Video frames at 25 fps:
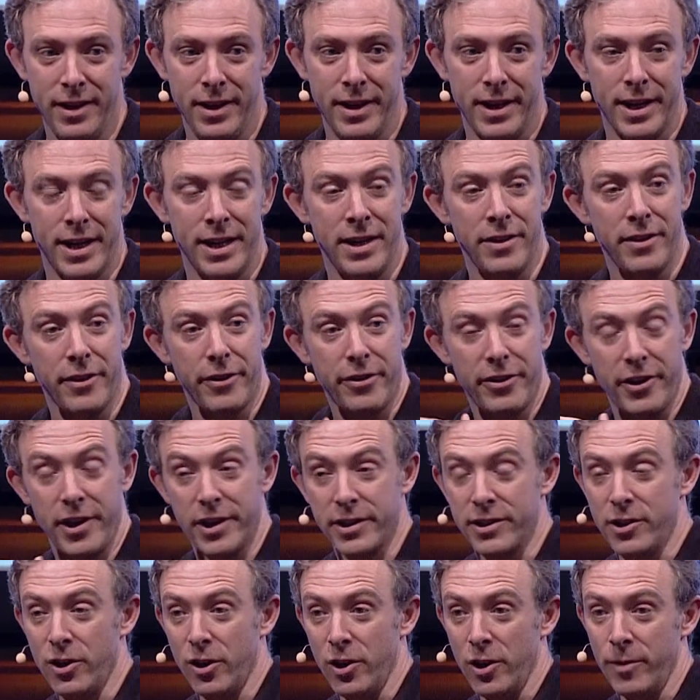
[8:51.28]
And in the third
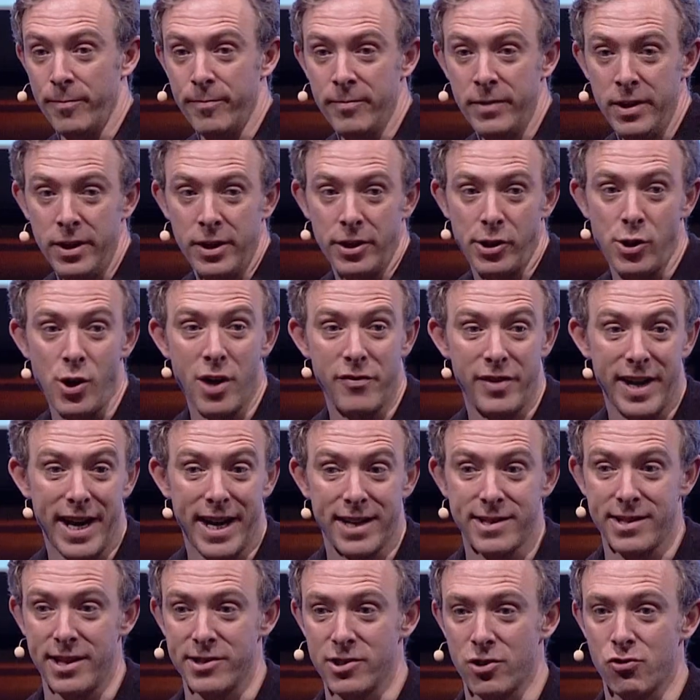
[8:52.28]
column, you have an
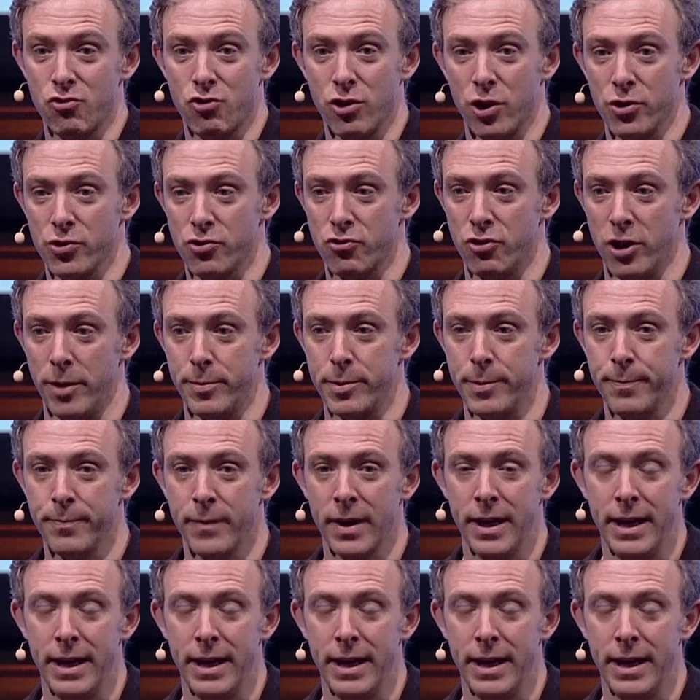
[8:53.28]
access control script.